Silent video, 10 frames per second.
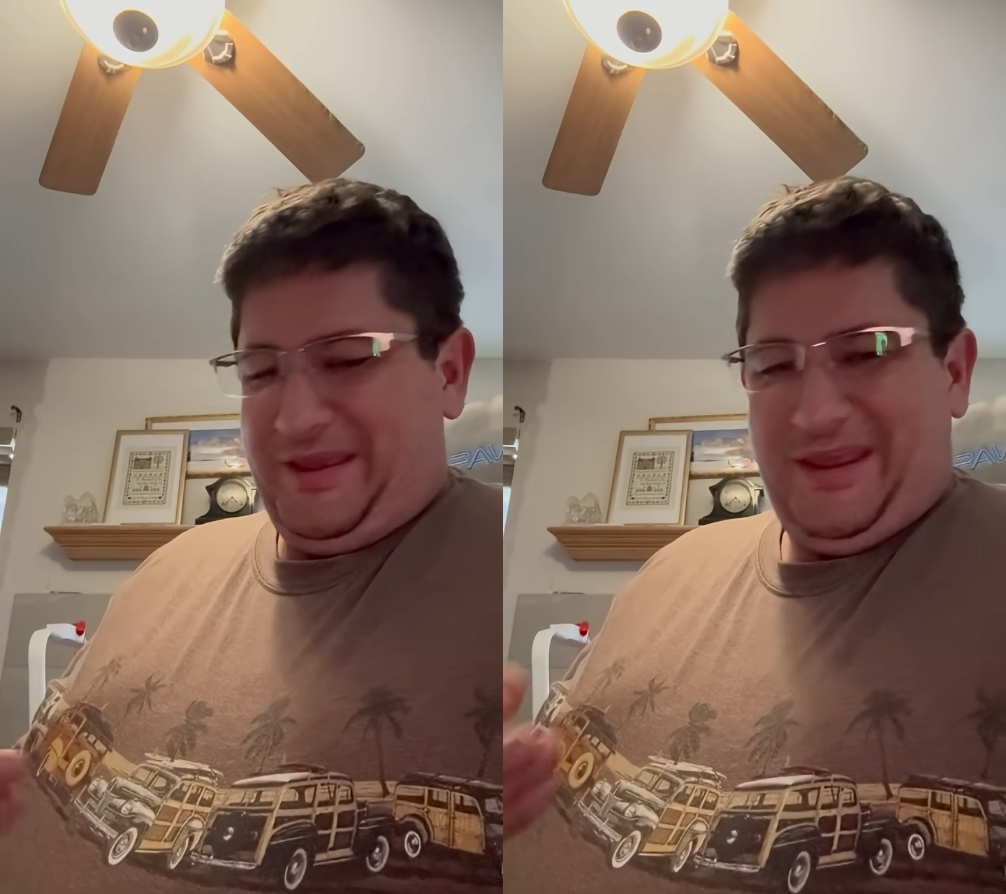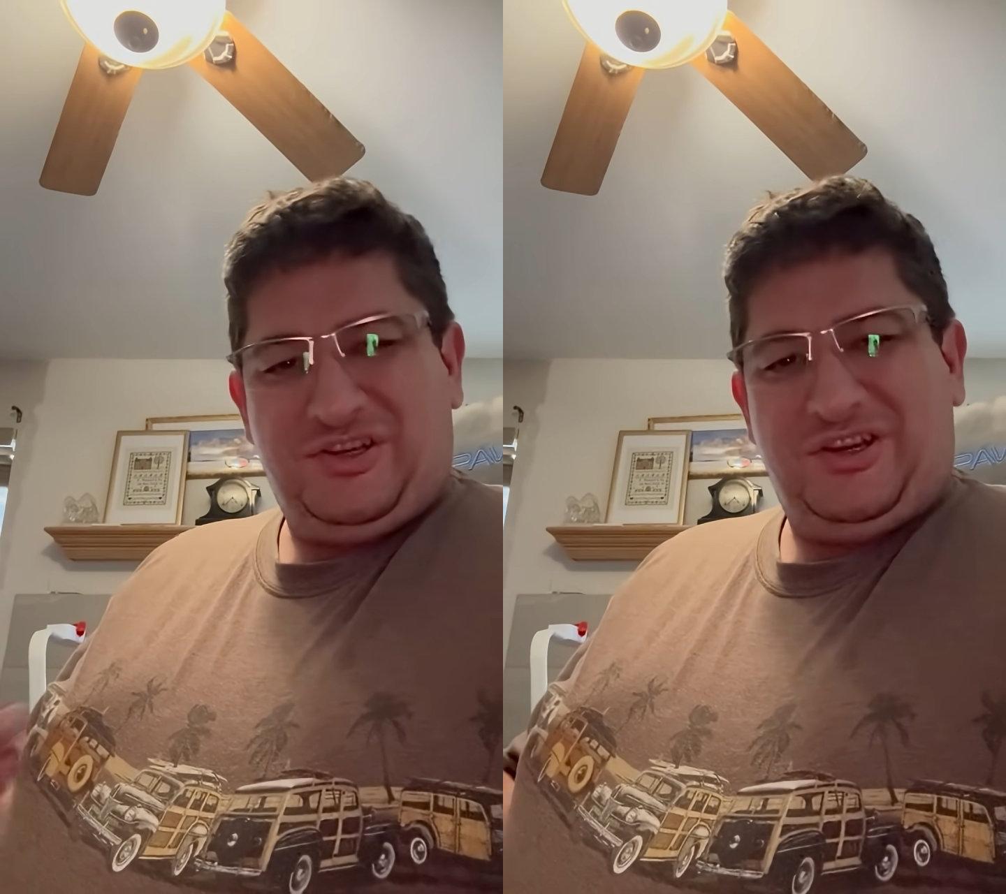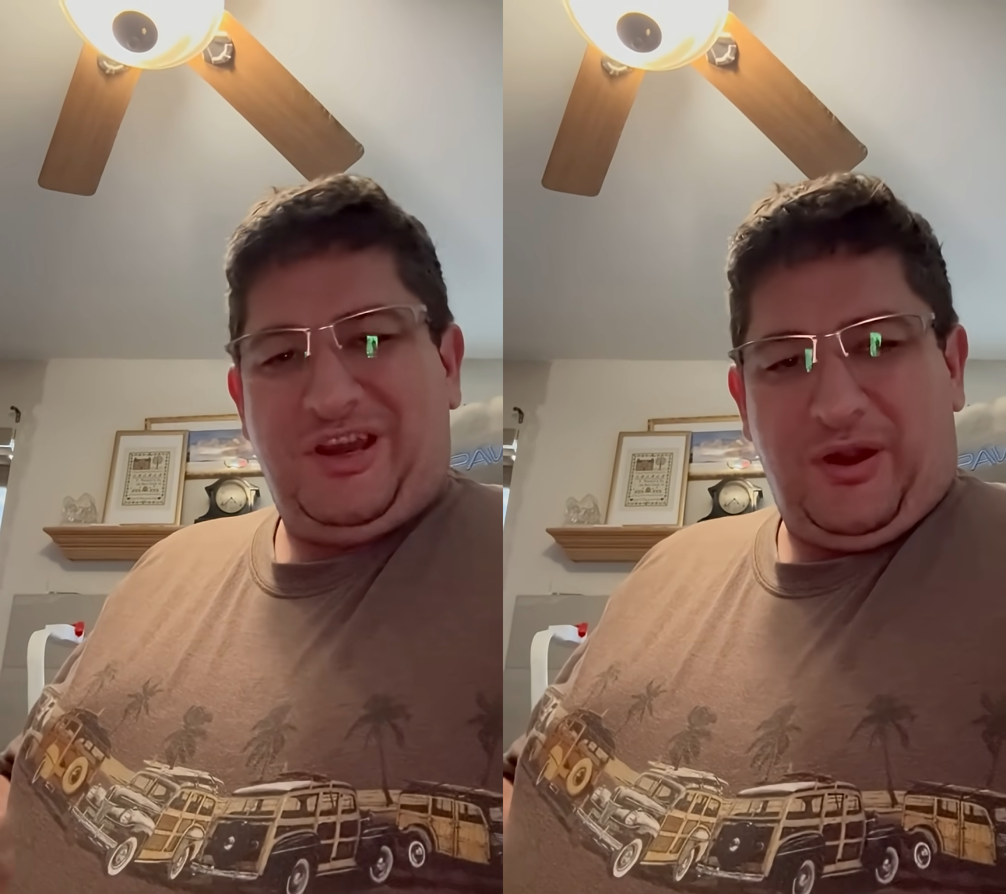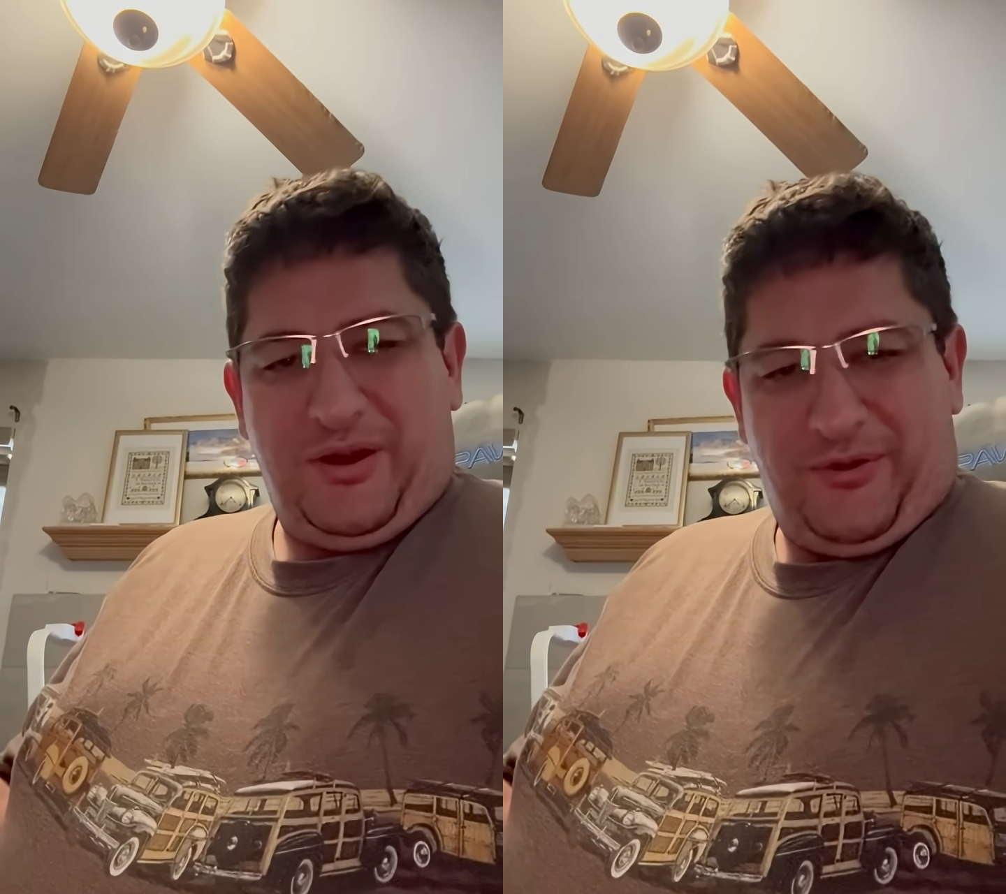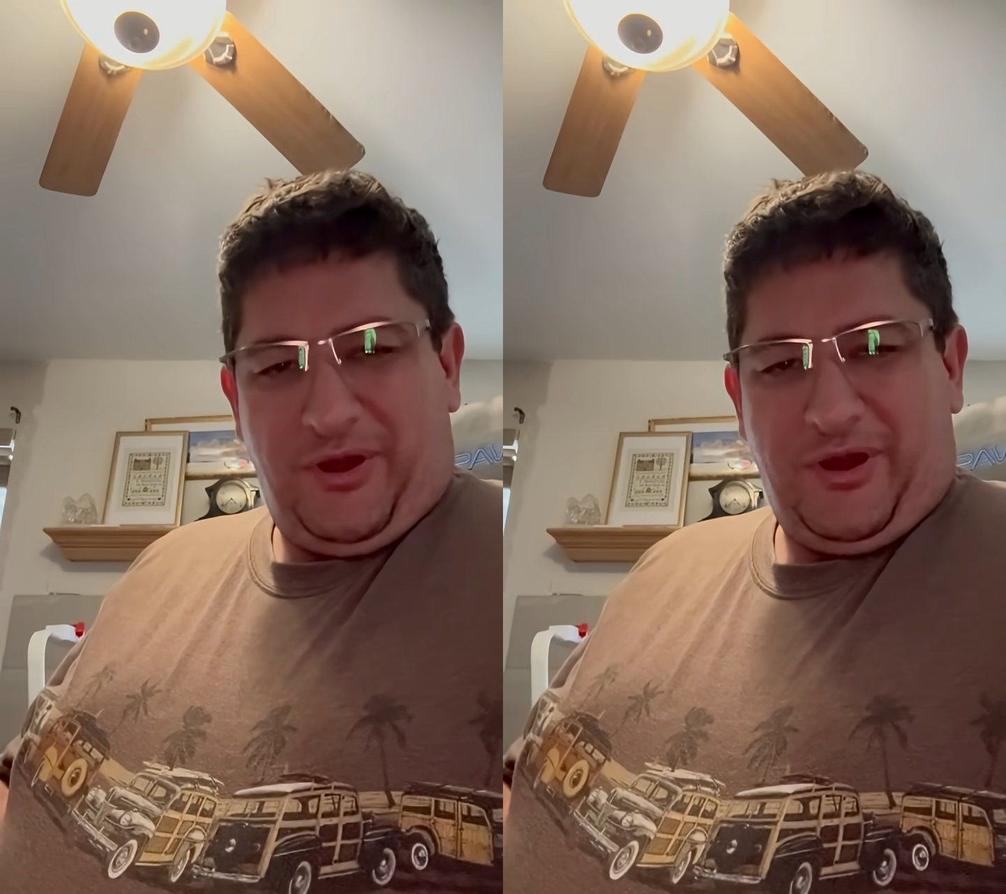
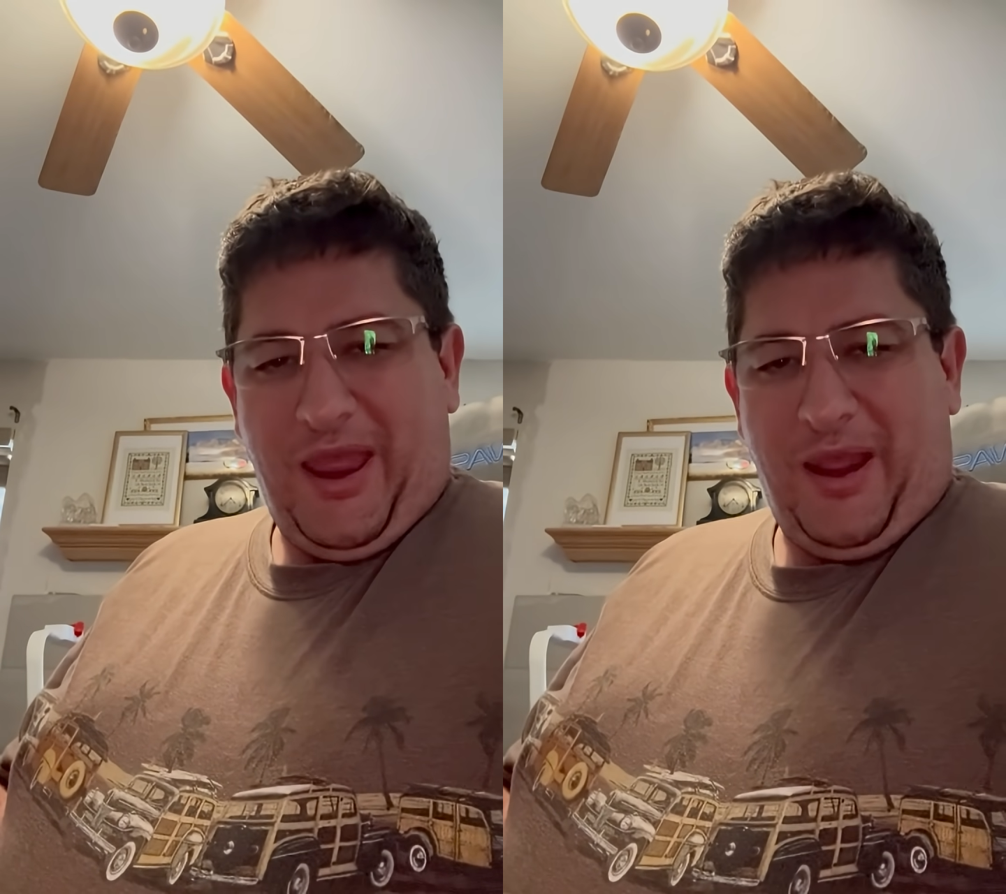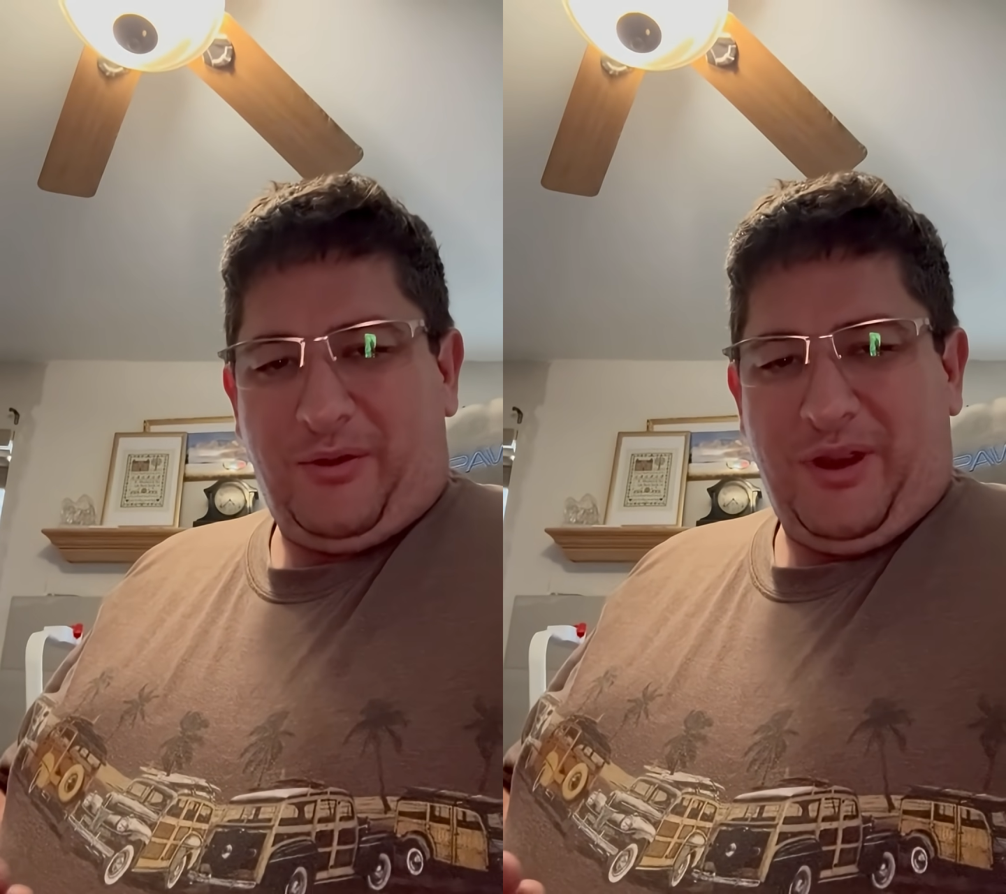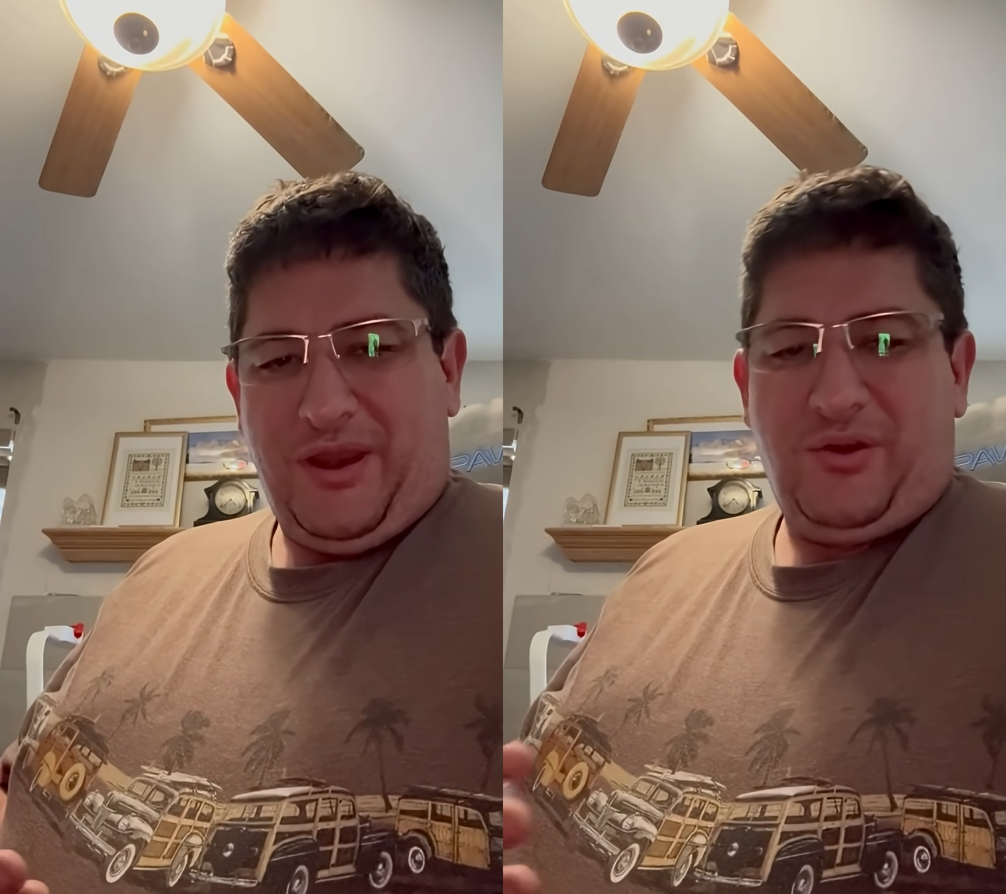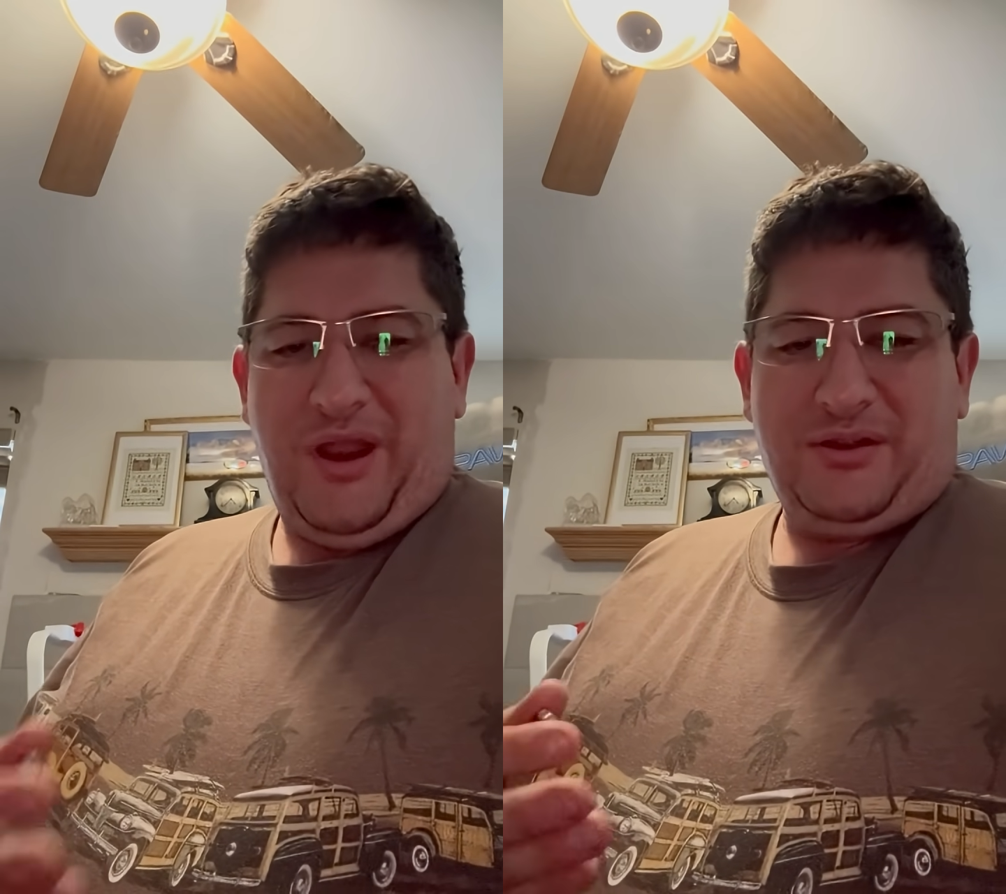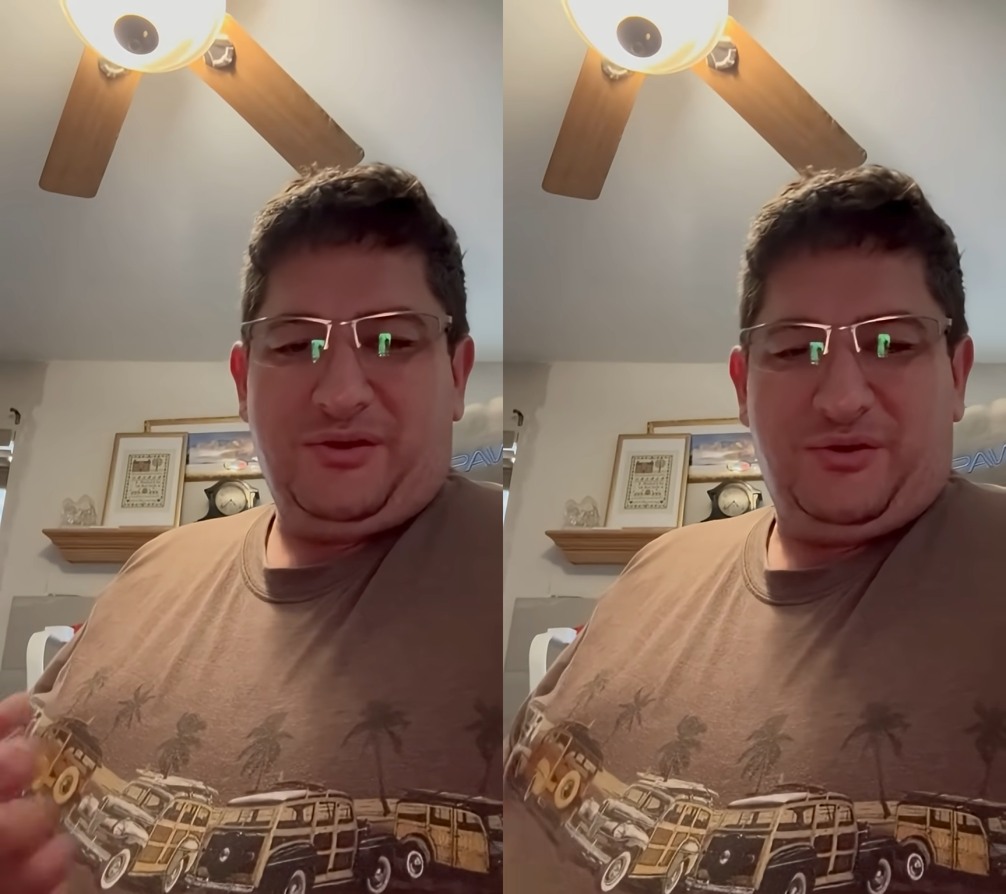engineering on how a
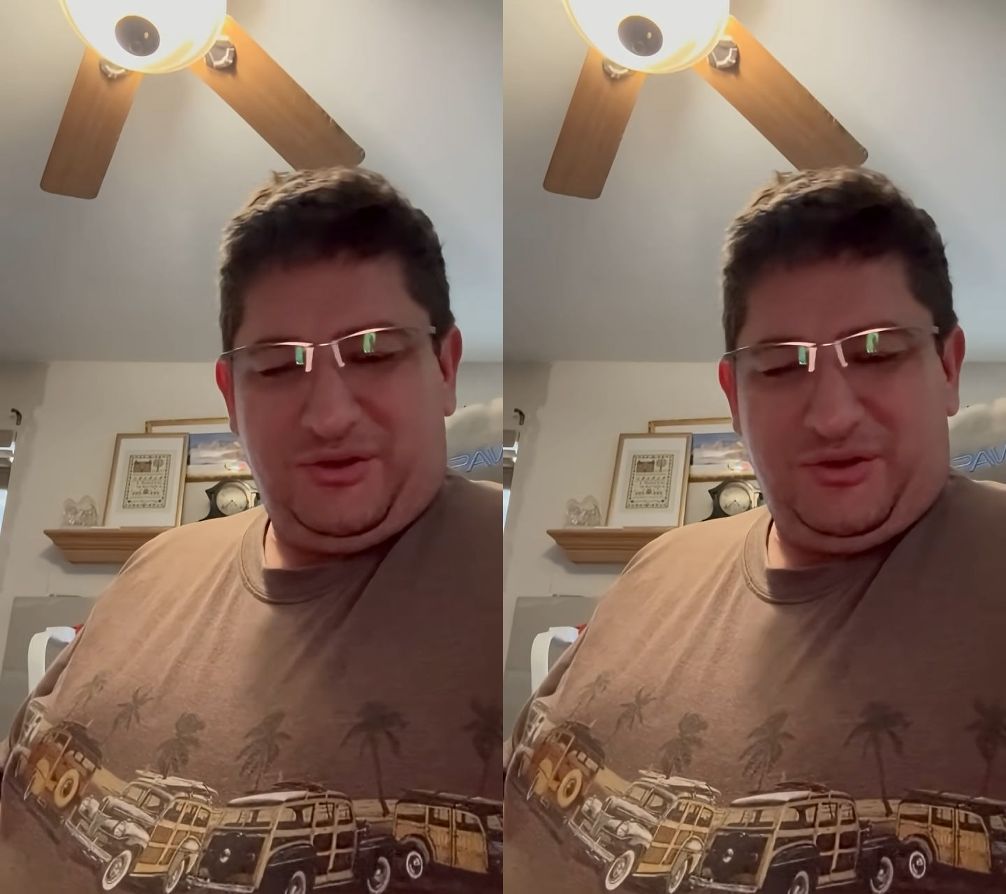new